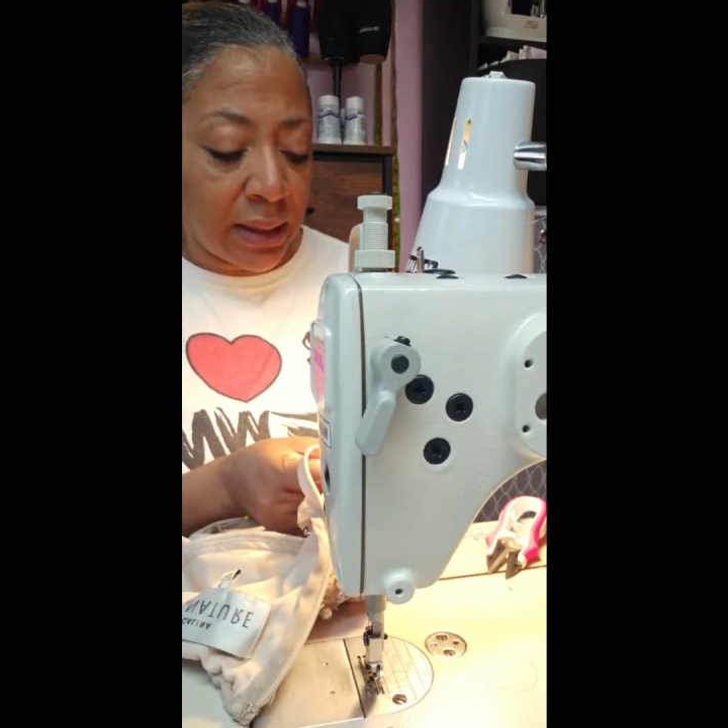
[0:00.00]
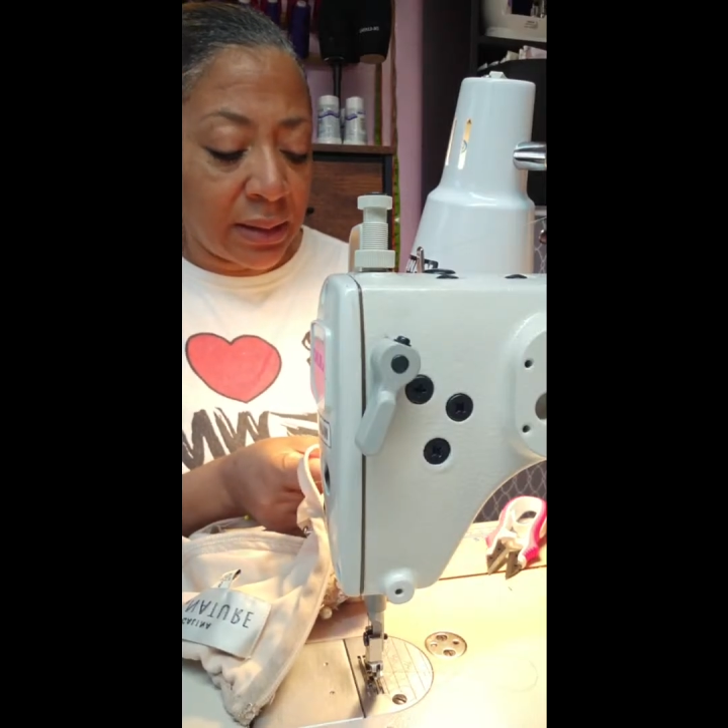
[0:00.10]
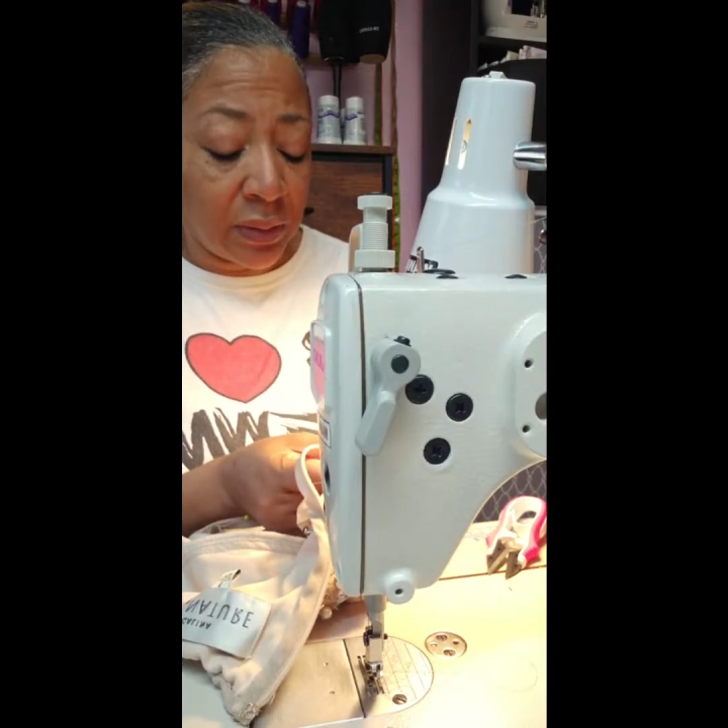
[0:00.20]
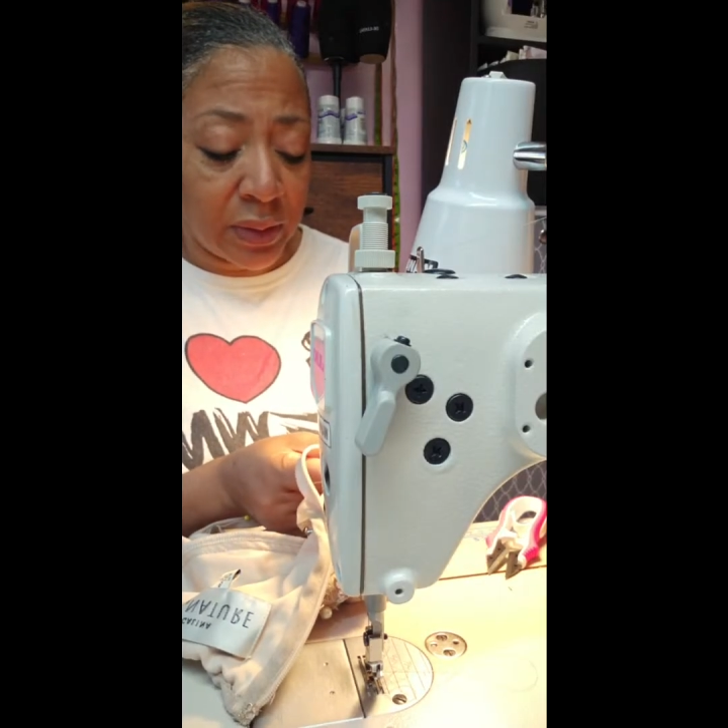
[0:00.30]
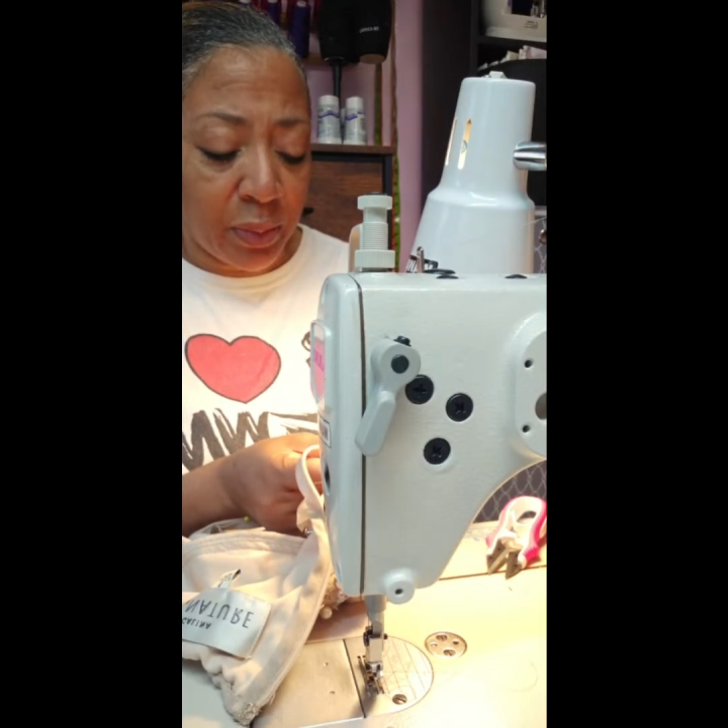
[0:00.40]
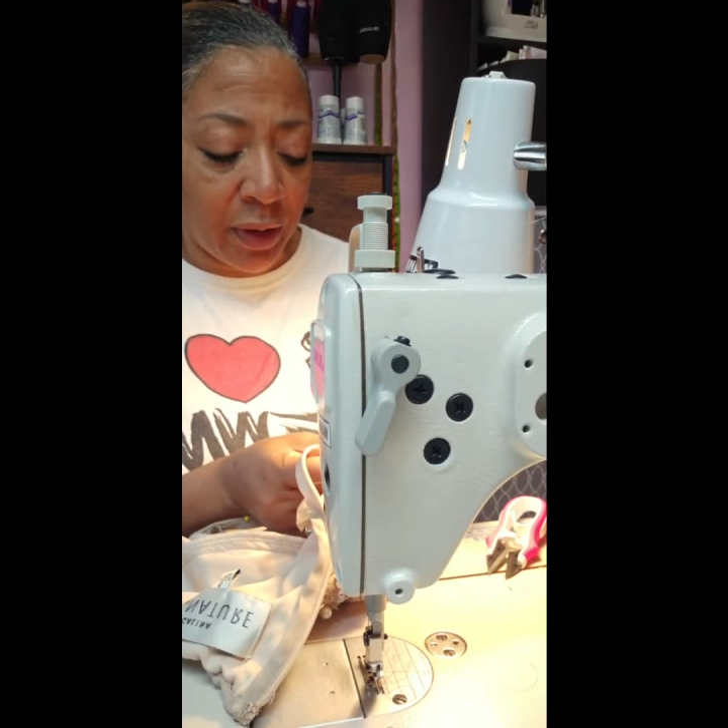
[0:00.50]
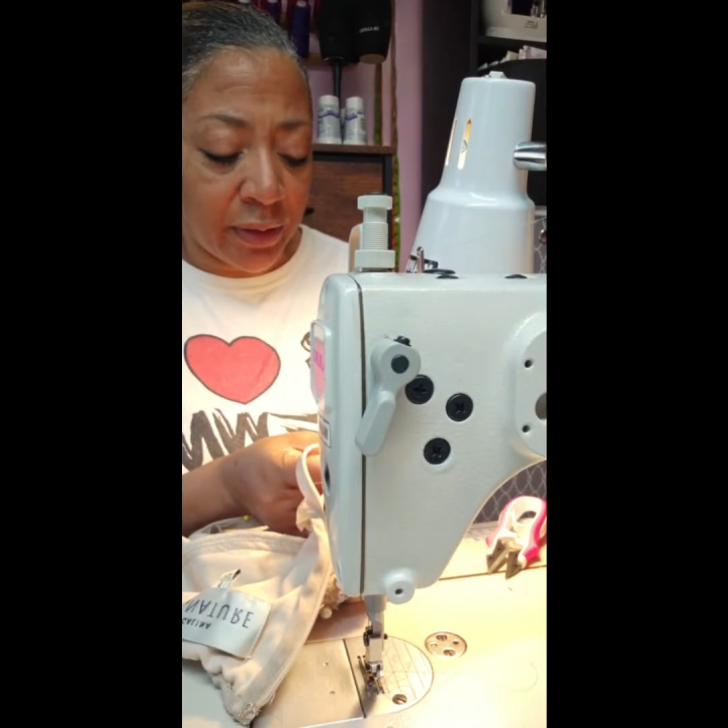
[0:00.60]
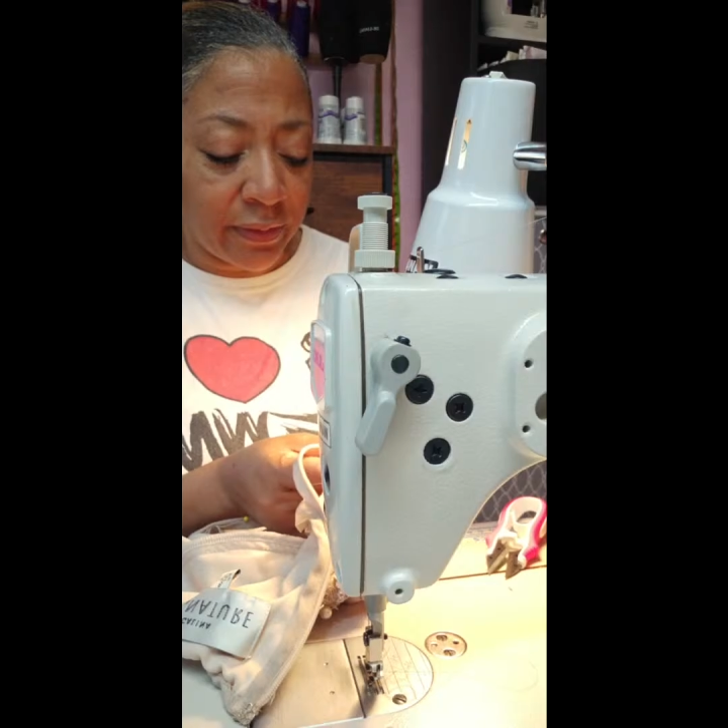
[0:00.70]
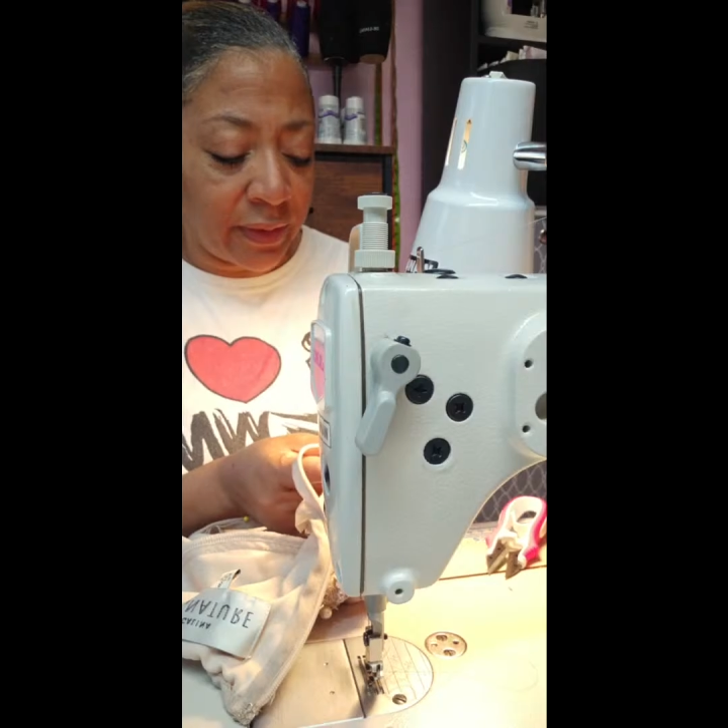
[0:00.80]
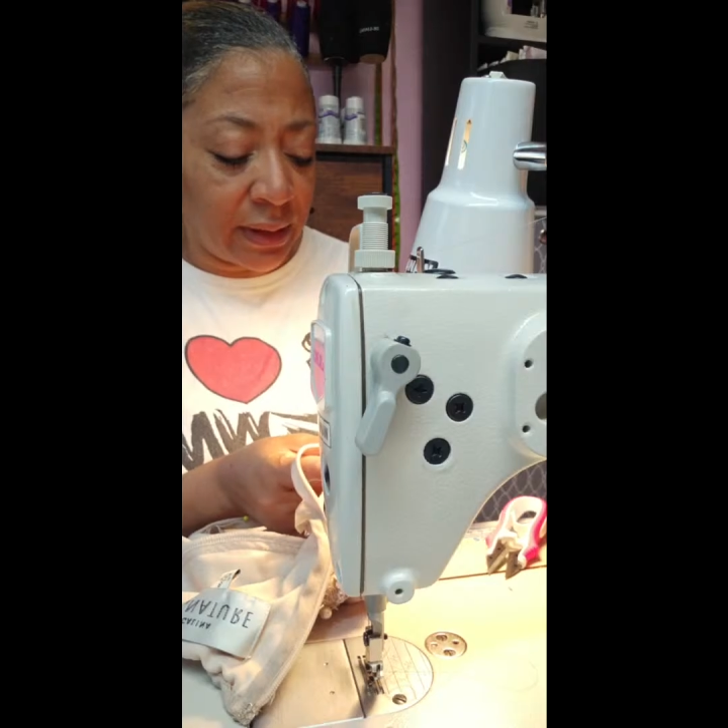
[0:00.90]
It was
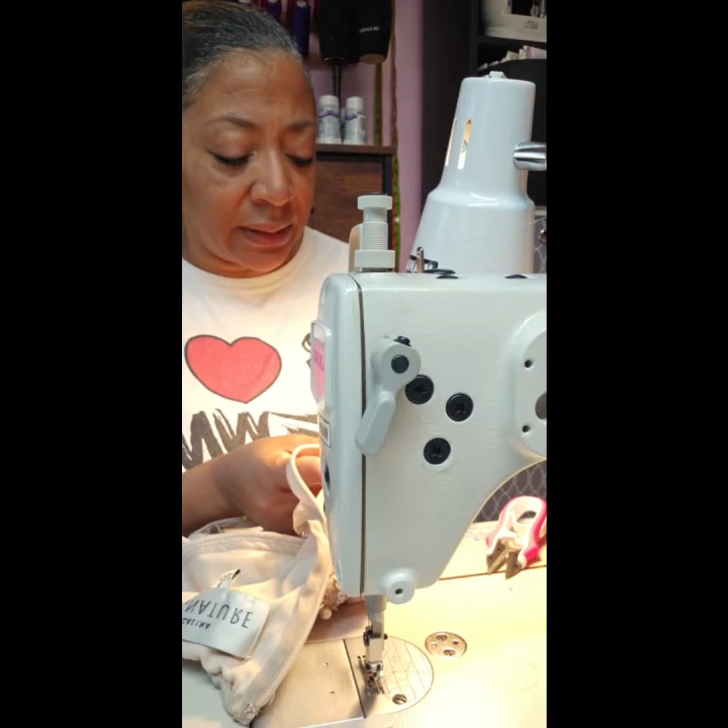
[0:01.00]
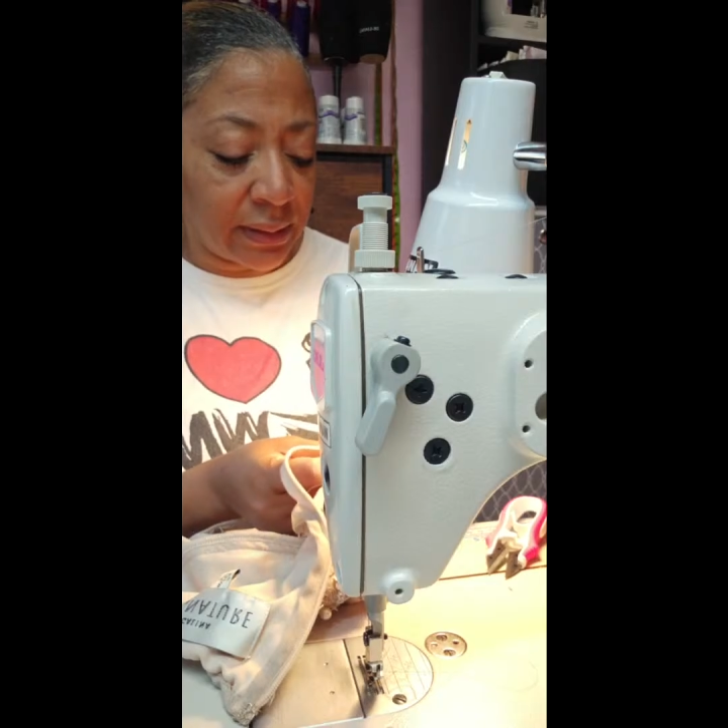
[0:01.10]
perfect.